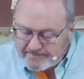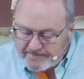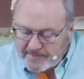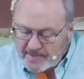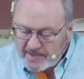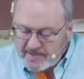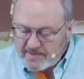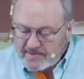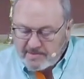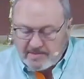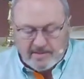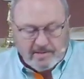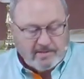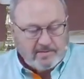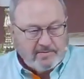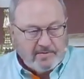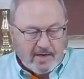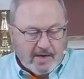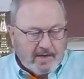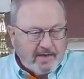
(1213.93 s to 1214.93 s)
He's, you know,
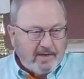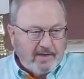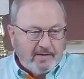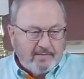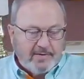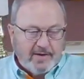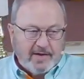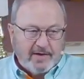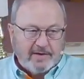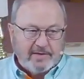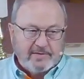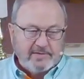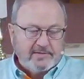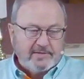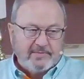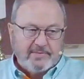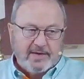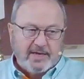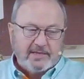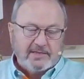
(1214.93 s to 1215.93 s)
talking about his
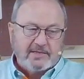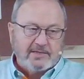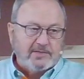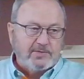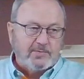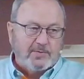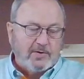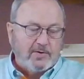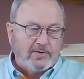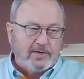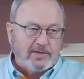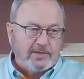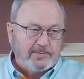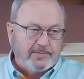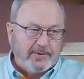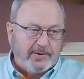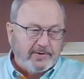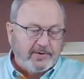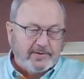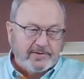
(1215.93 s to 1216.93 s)
Damascus Road
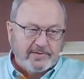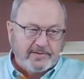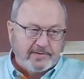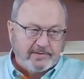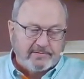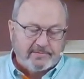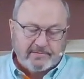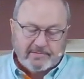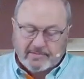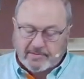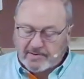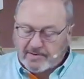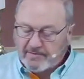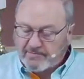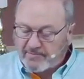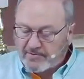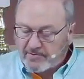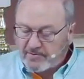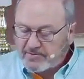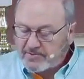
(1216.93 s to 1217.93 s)
experience and
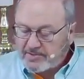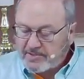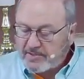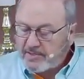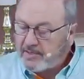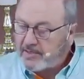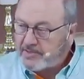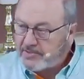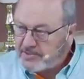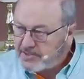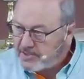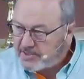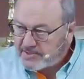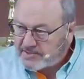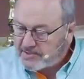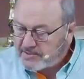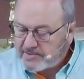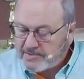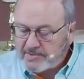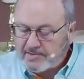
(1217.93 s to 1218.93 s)
conversion and
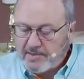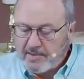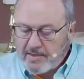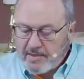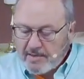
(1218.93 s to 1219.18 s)
Jesus